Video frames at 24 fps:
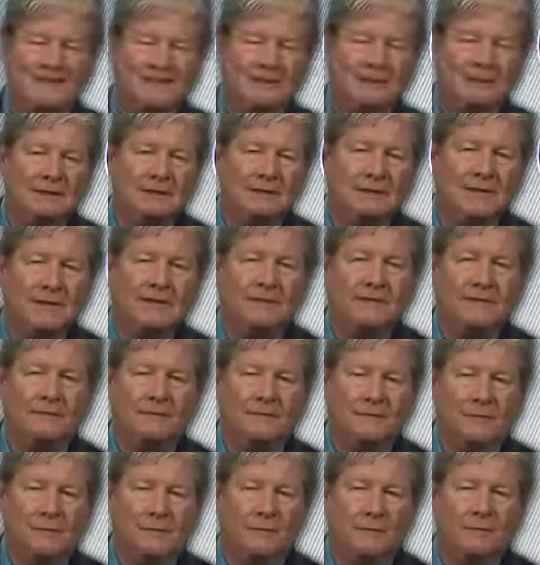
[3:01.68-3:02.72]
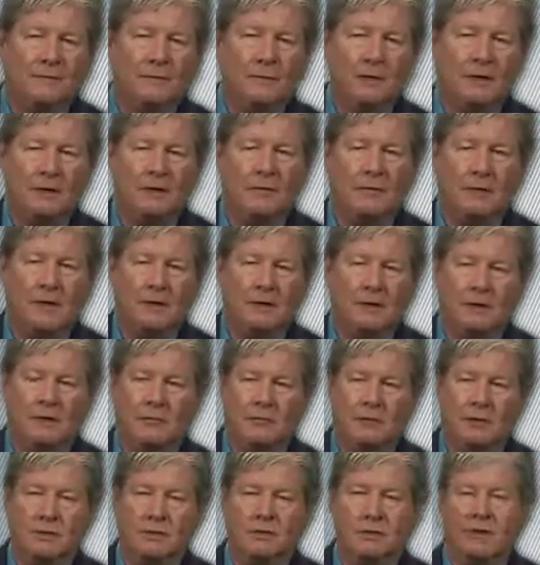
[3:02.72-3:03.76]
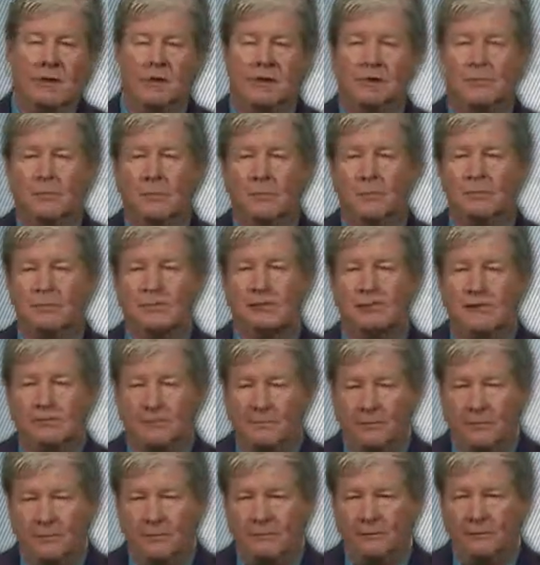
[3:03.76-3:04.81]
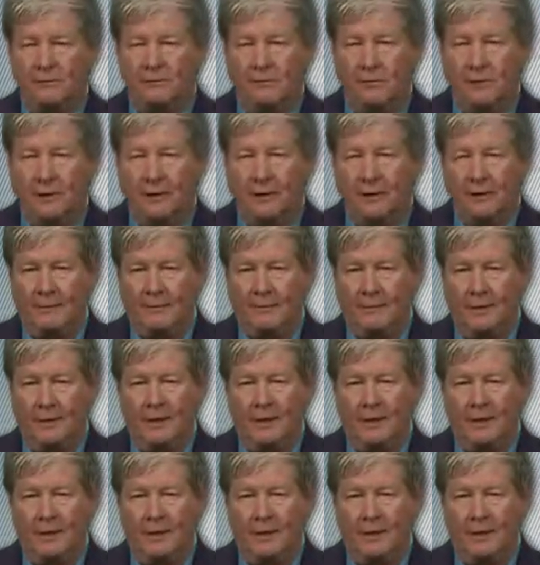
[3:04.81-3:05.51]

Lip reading: the least effective way to manage risk and the most expensive way.